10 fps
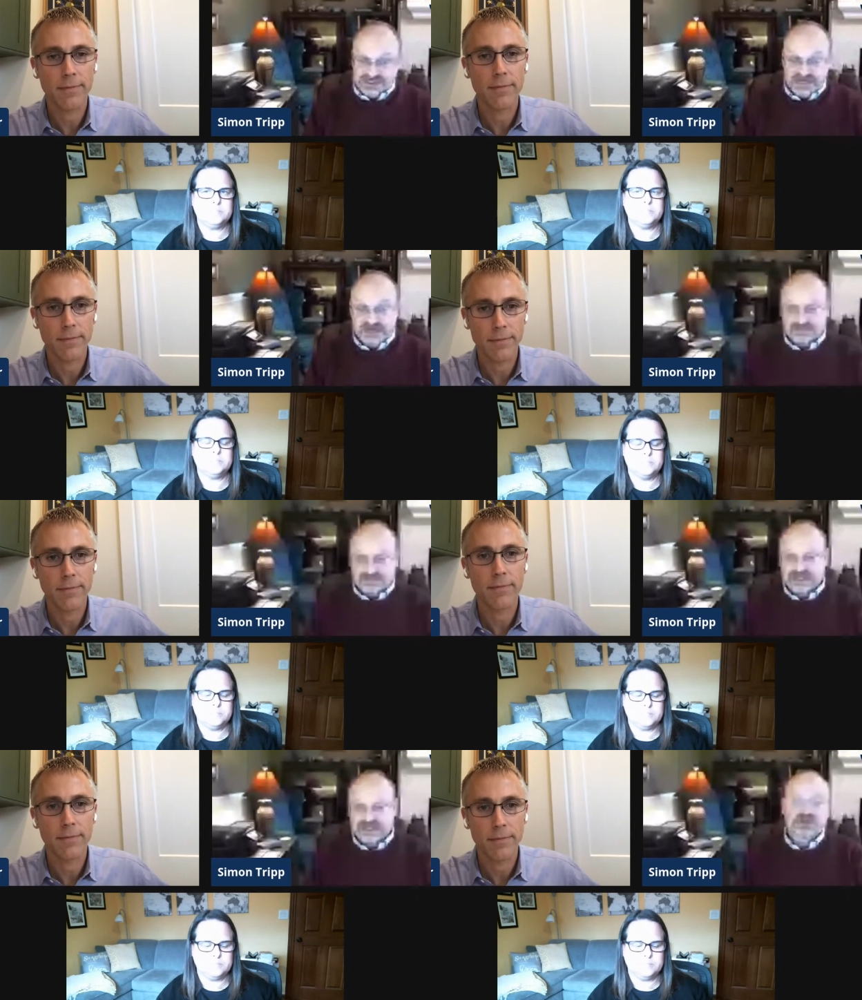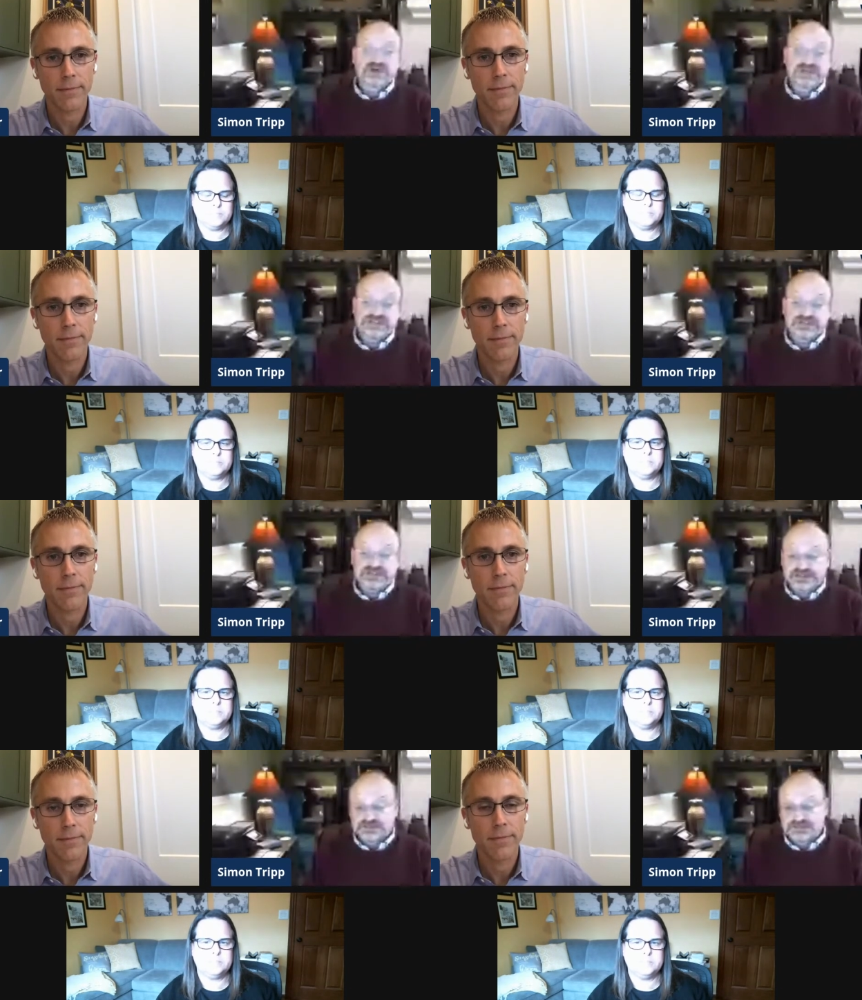Speaker 1: um, St. Louis, you
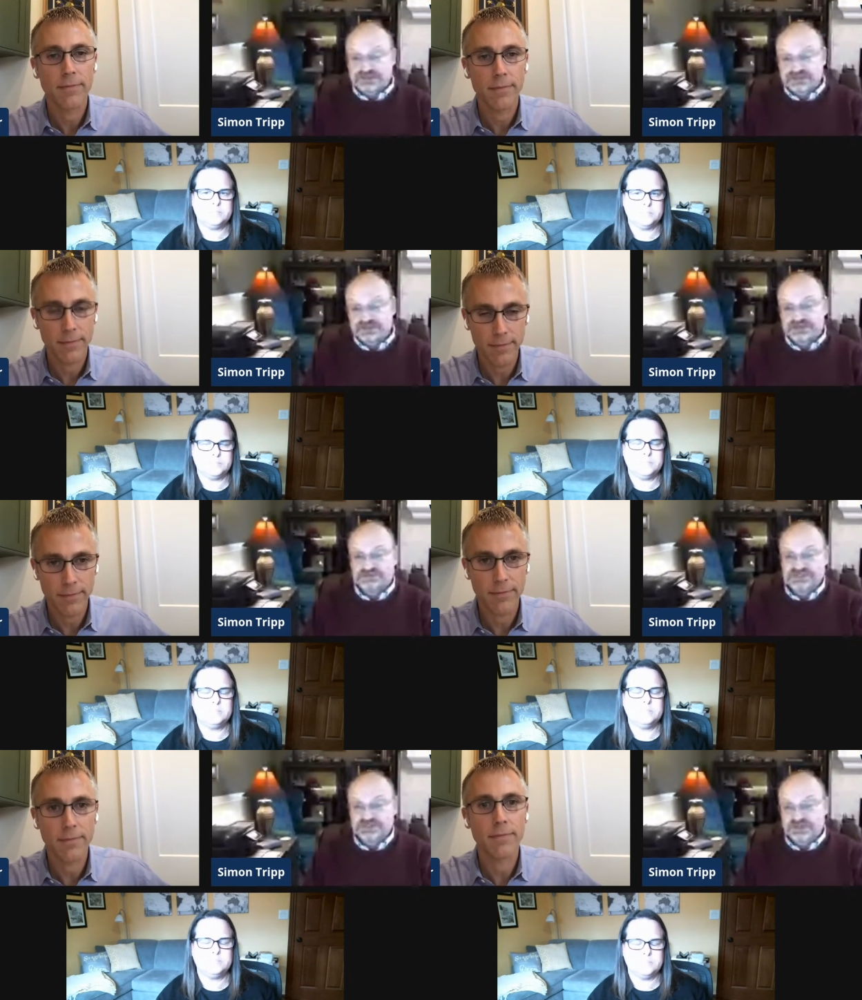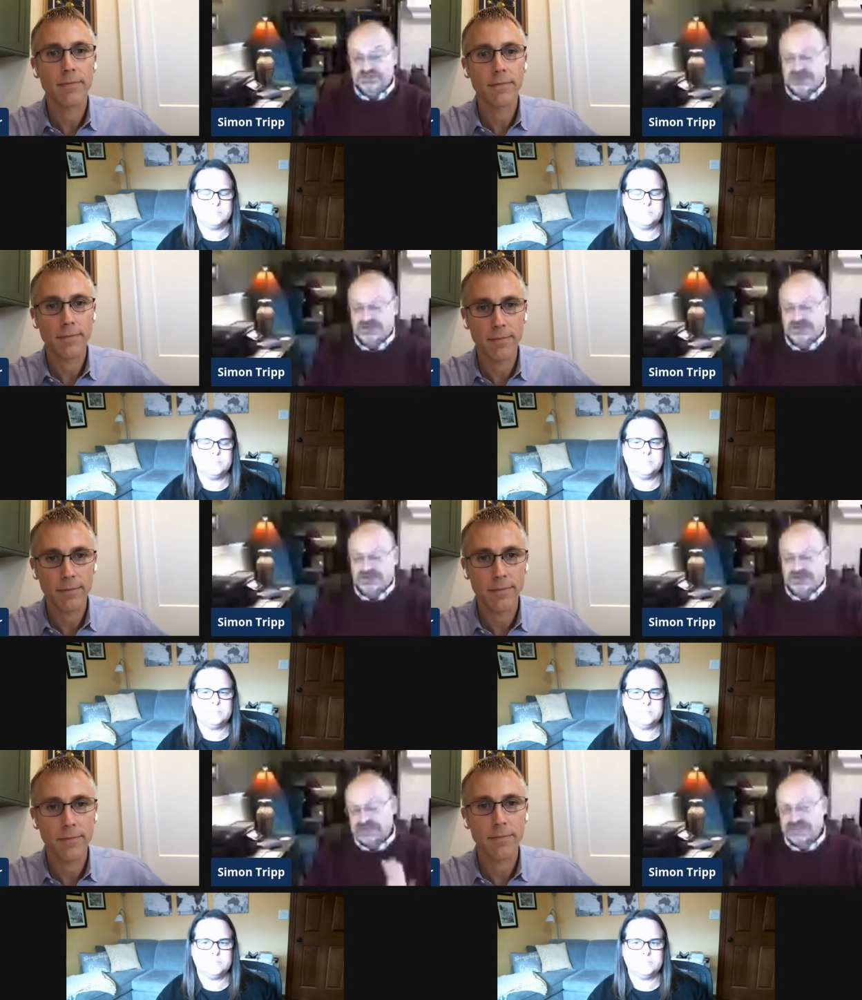know, with the obviously the, the Bayer
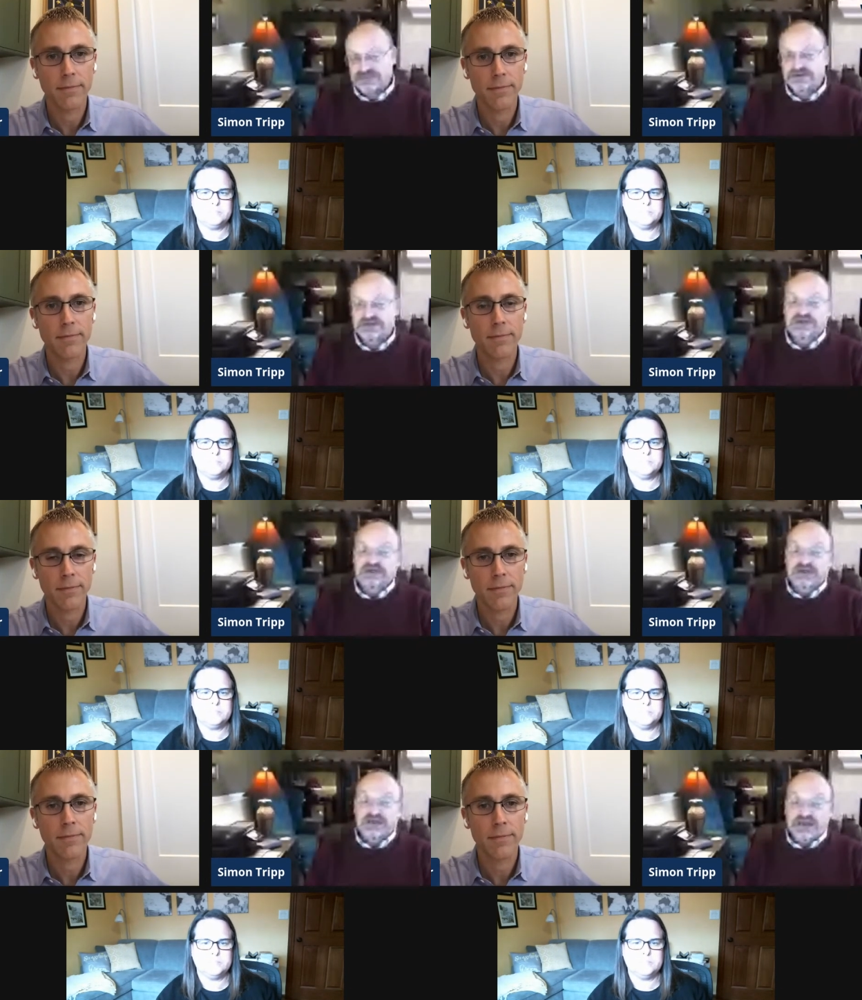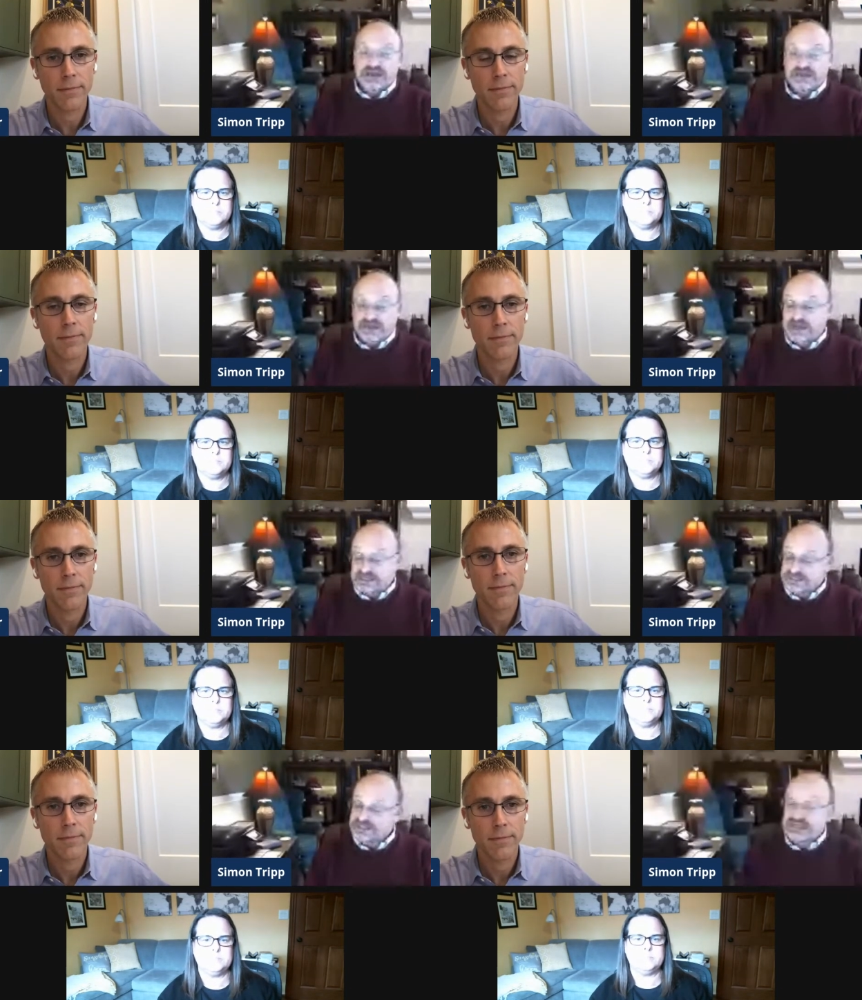Monsanto, and and it's
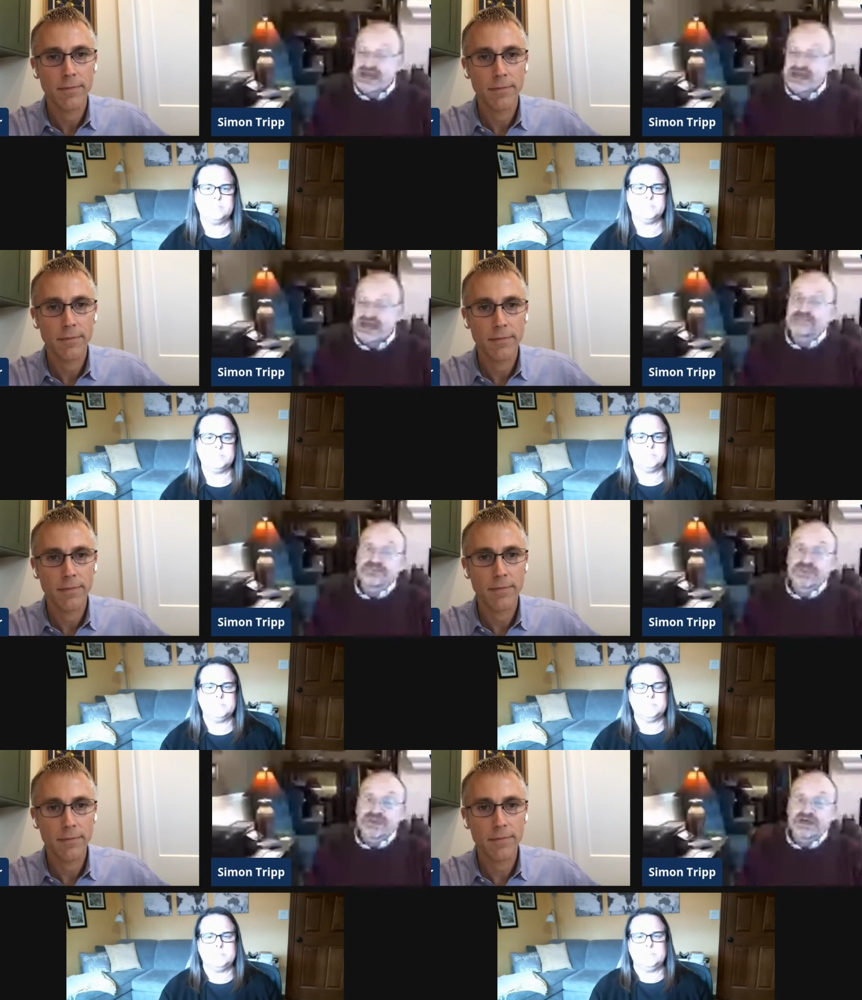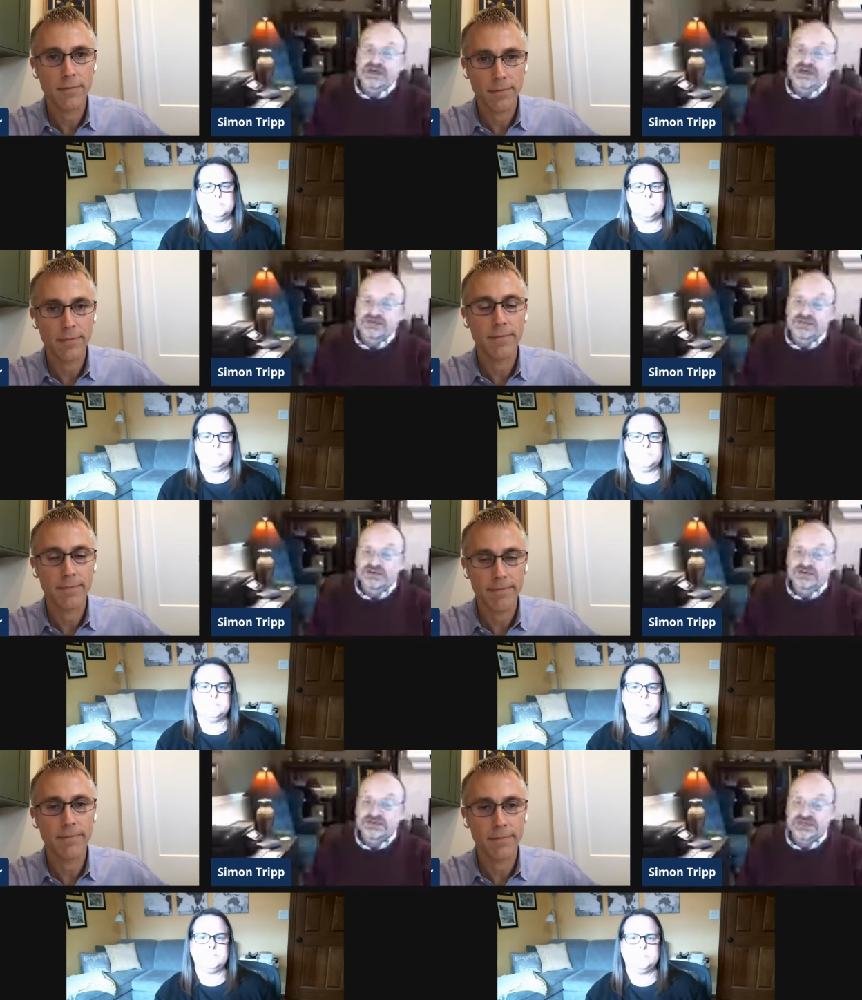Indiana uh, with
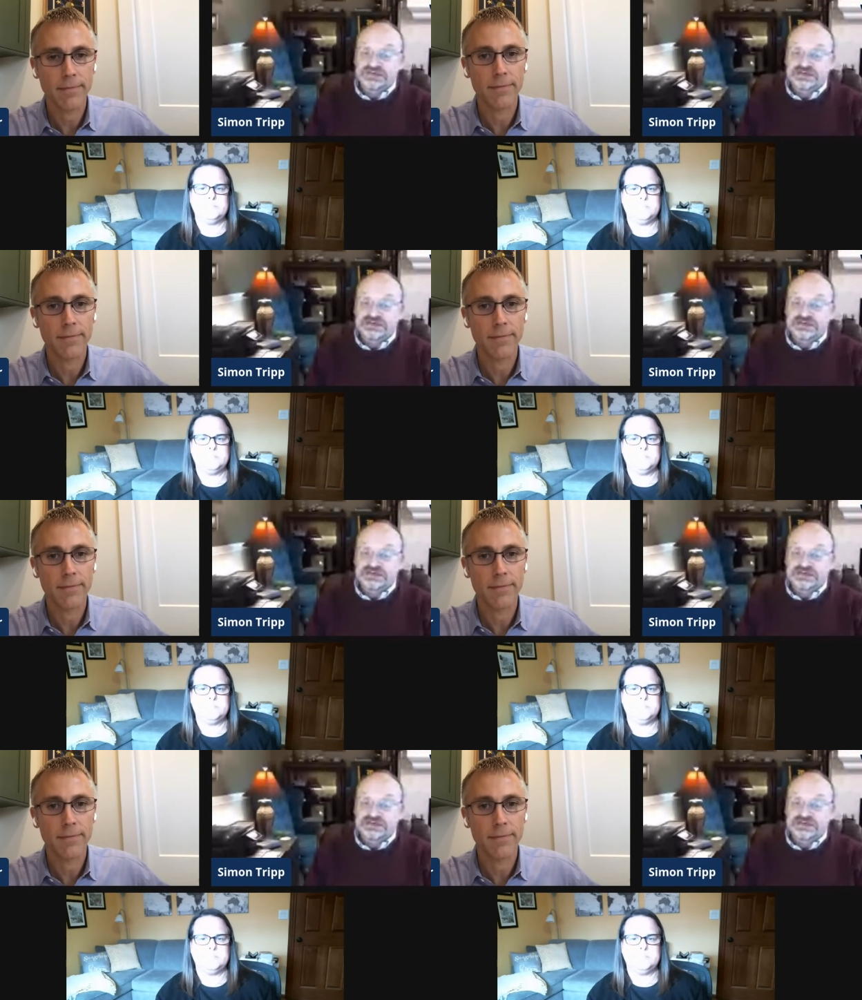Corteva.